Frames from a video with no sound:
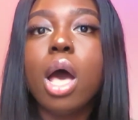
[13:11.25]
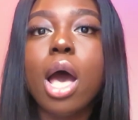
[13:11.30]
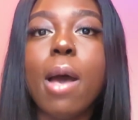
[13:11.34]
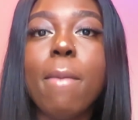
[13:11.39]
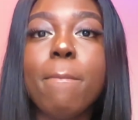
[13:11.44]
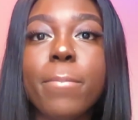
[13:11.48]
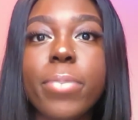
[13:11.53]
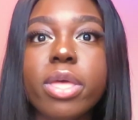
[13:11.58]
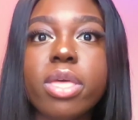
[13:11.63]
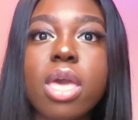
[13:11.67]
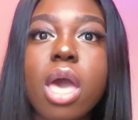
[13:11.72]

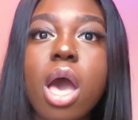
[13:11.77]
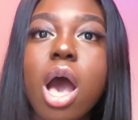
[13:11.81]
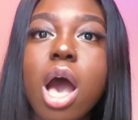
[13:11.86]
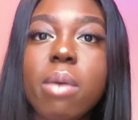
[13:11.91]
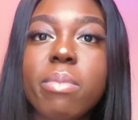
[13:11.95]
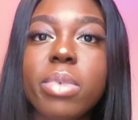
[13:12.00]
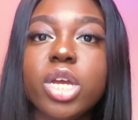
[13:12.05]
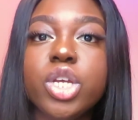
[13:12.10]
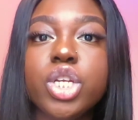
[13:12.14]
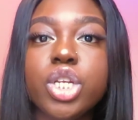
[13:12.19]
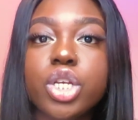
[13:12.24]
But yeah,
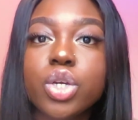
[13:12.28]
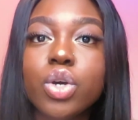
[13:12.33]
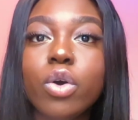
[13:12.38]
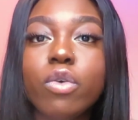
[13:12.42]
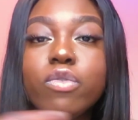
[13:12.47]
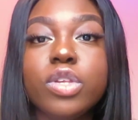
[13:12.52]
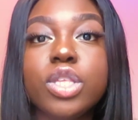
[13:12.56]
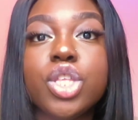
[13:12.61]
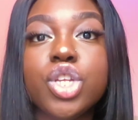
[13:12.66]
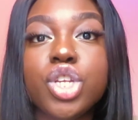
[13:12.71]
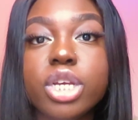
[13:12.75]
I'm actually off
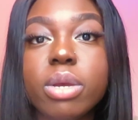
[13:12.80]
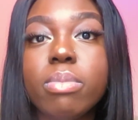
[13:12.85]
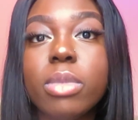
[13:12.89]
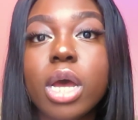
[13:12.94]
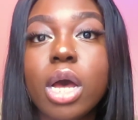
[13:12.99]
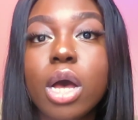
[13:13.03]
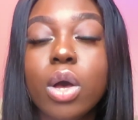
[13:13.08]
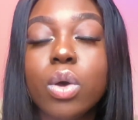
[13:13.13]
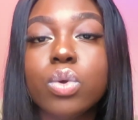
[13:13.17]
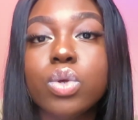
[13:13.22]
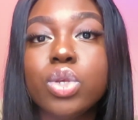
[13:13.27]
to the gym
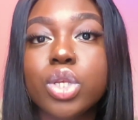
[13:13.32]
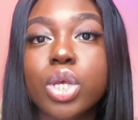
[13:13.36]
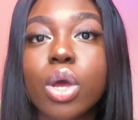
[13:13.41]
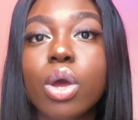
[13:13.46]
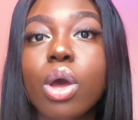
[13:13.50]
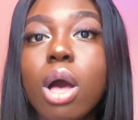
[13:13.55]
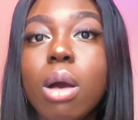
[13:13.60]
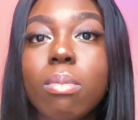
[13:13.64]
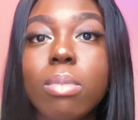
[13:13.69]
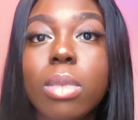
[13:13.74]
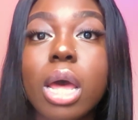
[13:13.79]
now, so
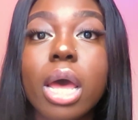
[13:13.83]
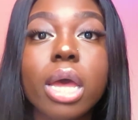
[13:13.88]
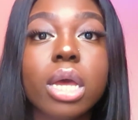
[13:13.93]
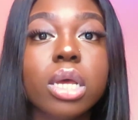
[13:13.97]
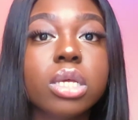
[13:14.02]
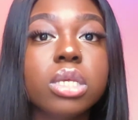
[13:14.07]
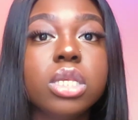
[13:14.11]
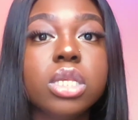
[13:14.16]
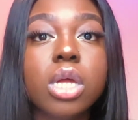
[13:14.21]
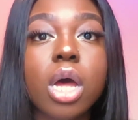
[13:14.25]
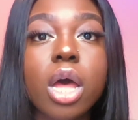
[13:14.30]
I'm
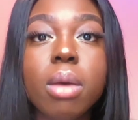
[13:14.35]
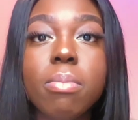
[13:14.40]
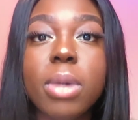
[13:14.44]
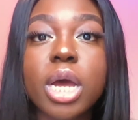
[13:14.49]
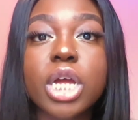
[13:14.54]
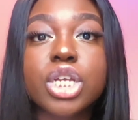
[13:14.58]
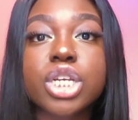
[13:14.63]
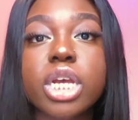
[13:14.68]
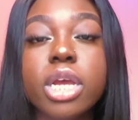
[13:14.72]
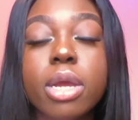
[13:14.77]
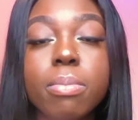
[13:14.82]
like starting my
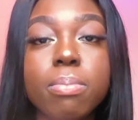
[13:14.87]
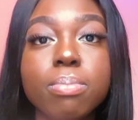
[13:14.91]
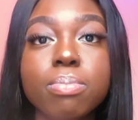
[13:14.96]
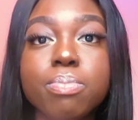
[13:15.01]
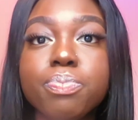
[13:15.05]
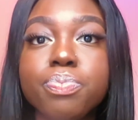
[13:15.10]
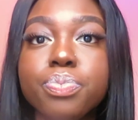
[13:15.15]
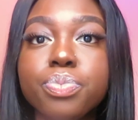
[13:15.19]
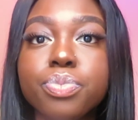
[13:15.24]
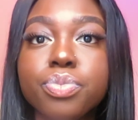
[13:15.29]
gym